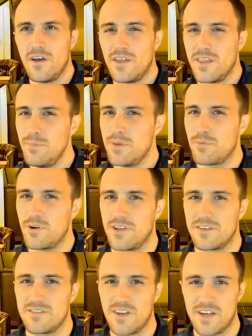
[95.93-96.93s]
That'd be a pretty
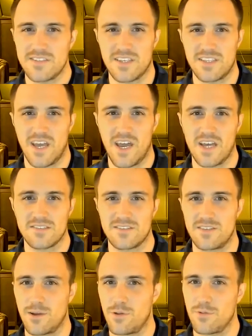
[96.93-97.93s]
exhausting task
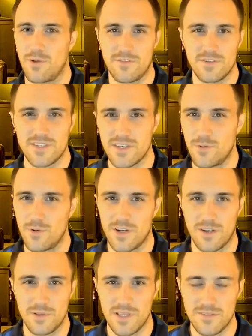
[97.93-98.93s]
to go through every single one of your
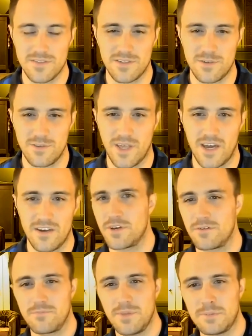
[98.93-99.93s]
beliefs and do that. No,
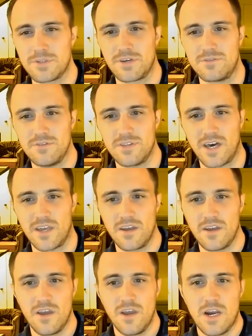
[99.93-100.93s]
people don't do that.
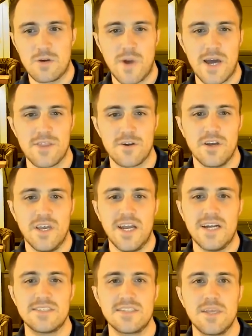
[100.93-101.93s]
Rather,
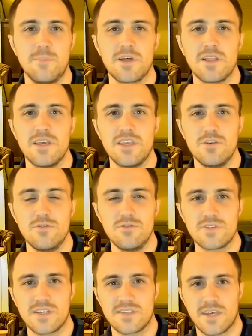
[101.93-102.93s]
it's typically
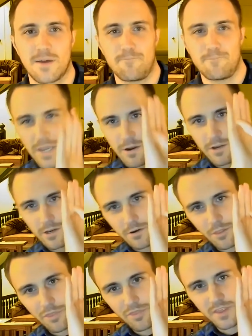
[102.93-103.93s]
used as like a barrier
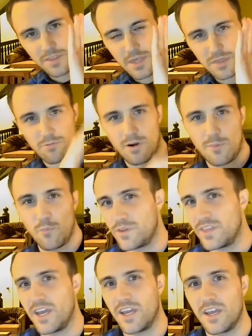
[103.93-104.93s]
that they throw up when
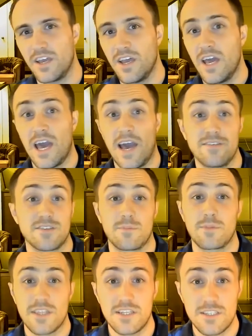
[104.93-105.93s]
they have
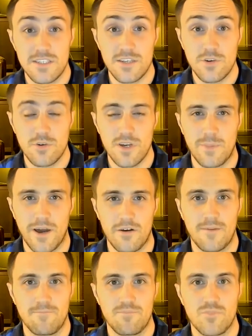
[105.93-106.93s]
something they disagree about,
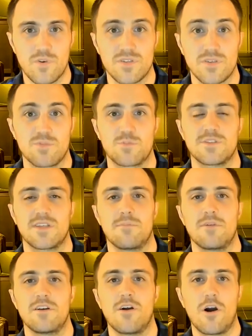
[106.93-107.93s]
or someone's
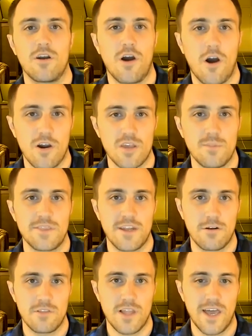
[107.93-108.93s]
presenting an argument they
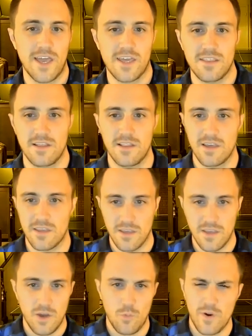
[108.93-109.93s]
don't like. They like,
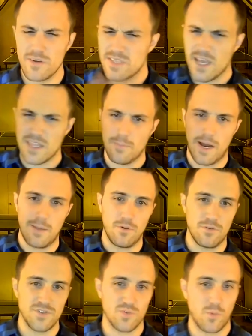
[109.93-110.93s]
where's that in the
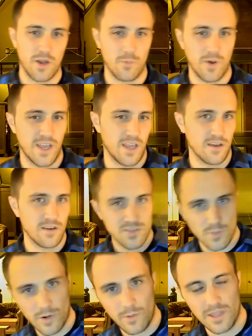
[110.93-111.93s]
Bible? Swat away
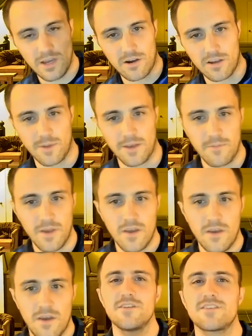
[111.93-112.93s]
the argument.
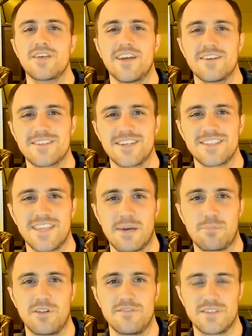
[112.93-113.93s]
Here's an
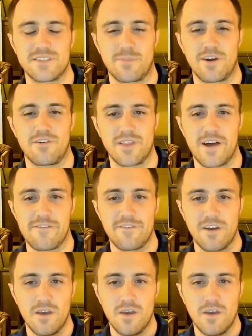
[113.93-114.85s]
example of this in my own life.